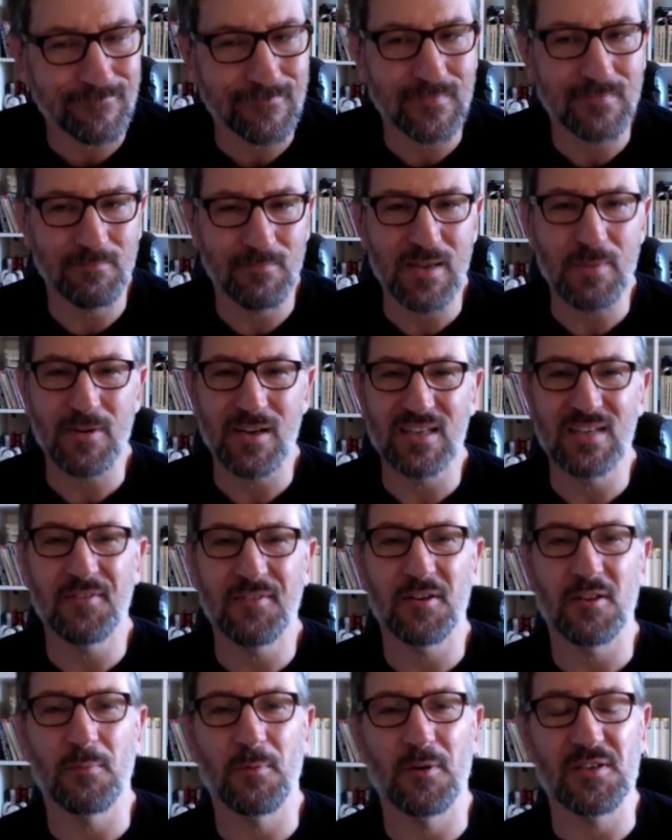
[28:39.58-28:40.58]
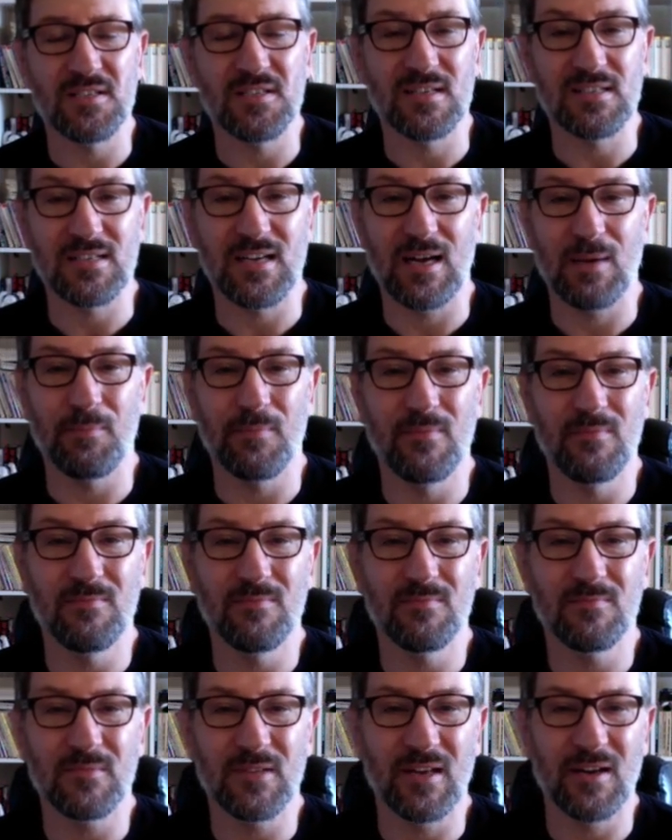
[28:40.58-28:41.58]
maybe I'd give it to the person on top.
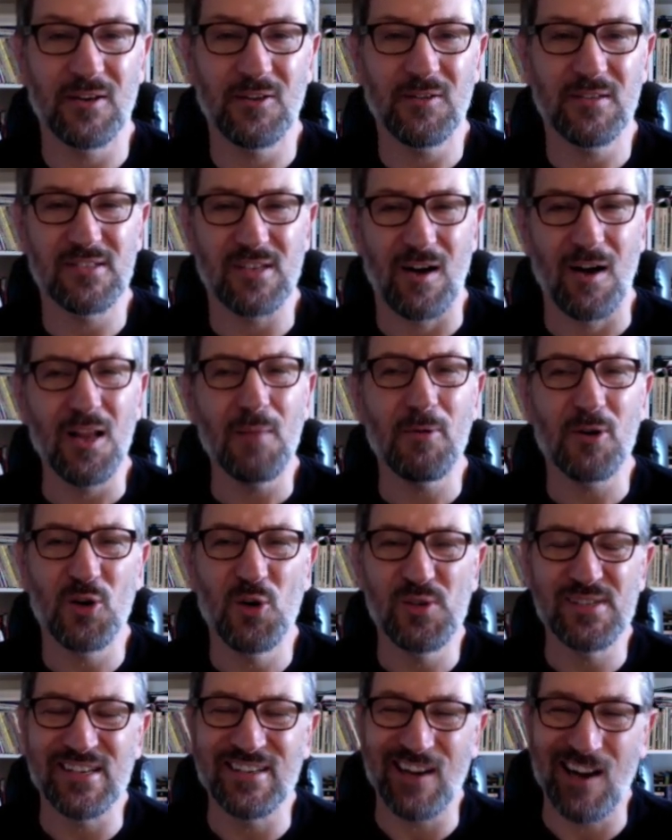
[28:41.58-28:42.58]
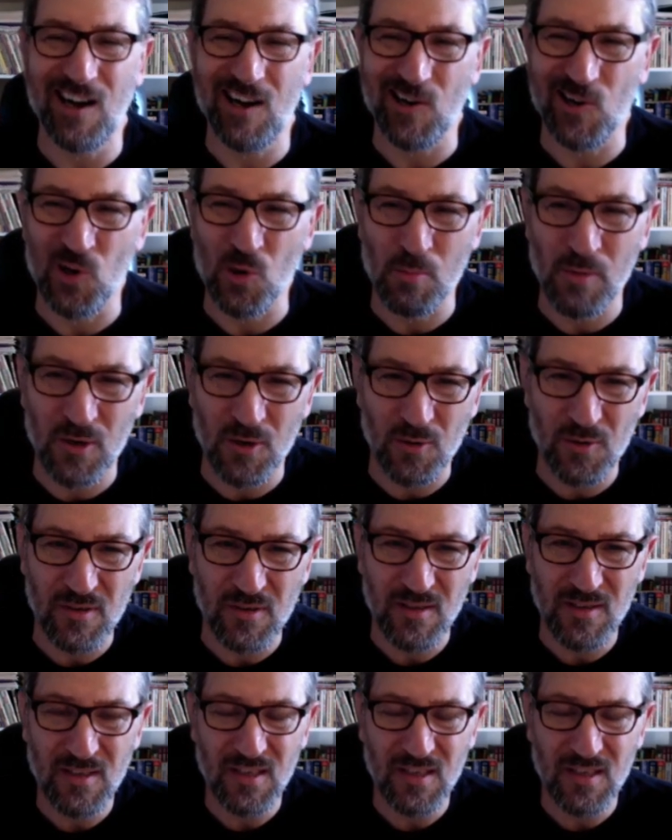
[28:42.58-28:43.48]
It's all about who's in uh-oh mode.